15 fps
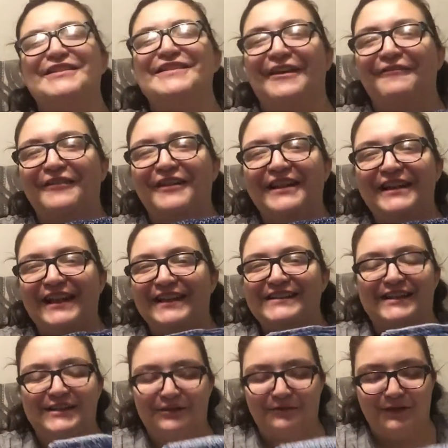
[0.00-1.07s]
I really liked it.
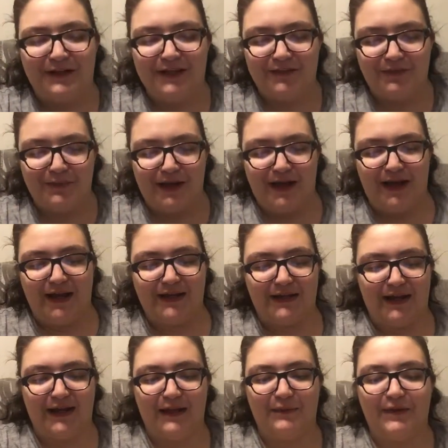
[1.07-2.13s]
I didn't want to leave it behind. I
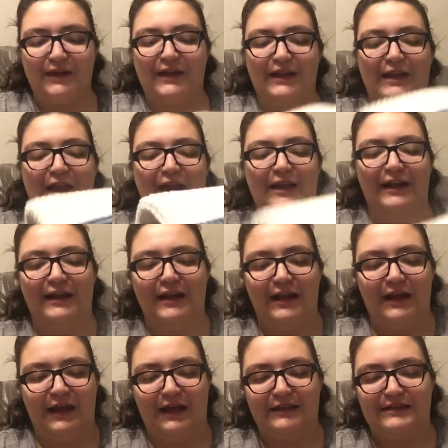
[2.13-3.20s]
kept looking at it.
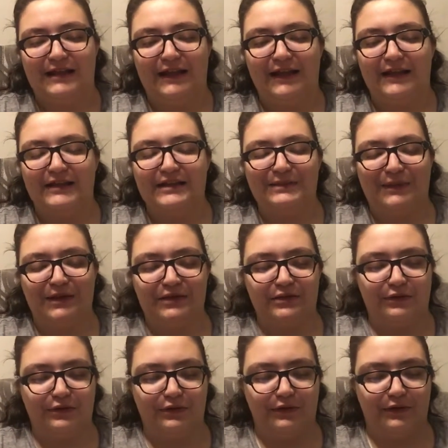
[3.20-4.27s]
It's not like a
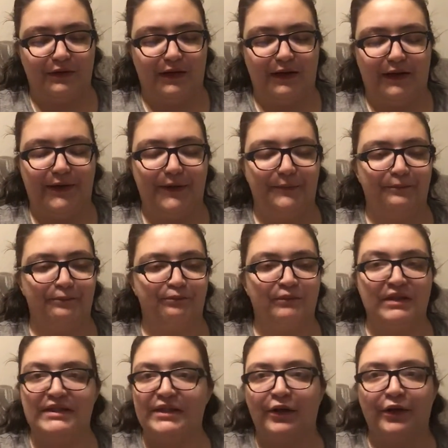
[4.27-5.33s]
special
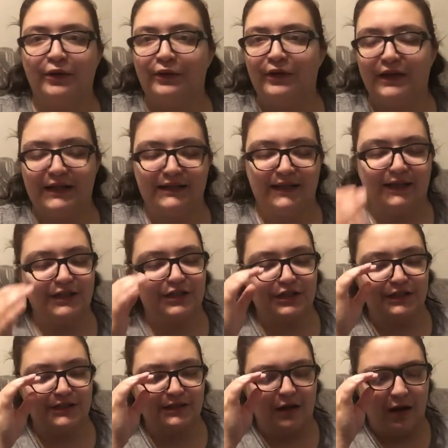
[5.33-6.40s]
material or anything, it's
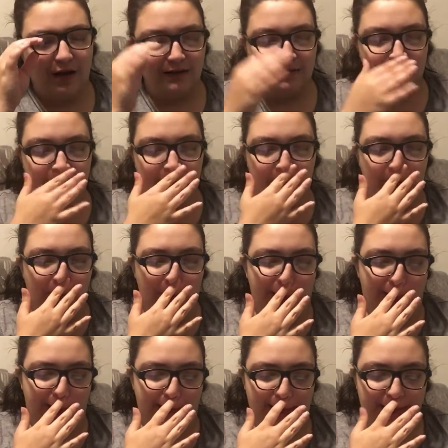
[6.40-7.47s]
just cotton,
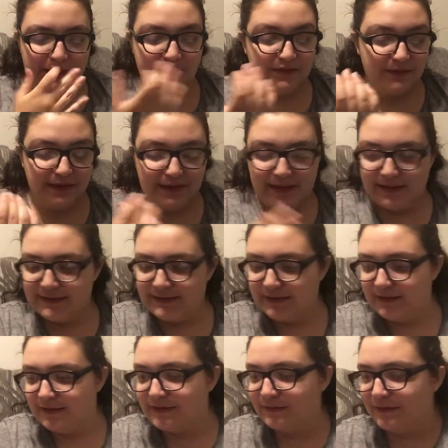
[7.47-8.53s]
but I just really liked it.
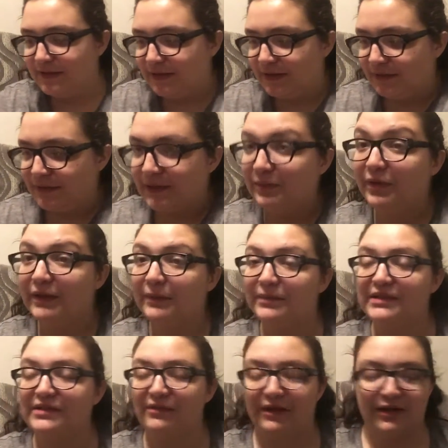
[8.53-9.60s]
It's a really, really pretty
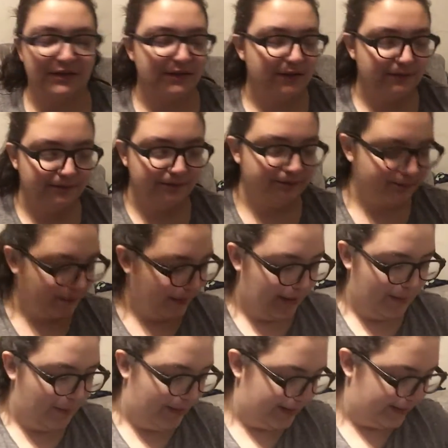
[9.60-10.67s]
sweater, so I
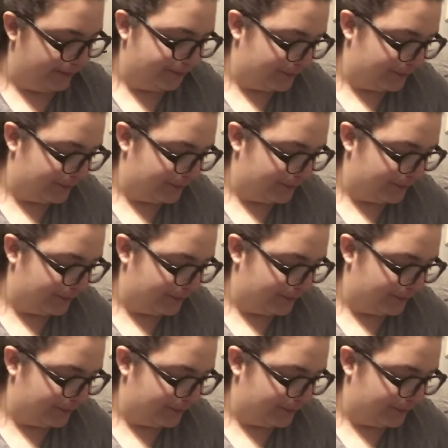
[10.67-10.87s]
bought it.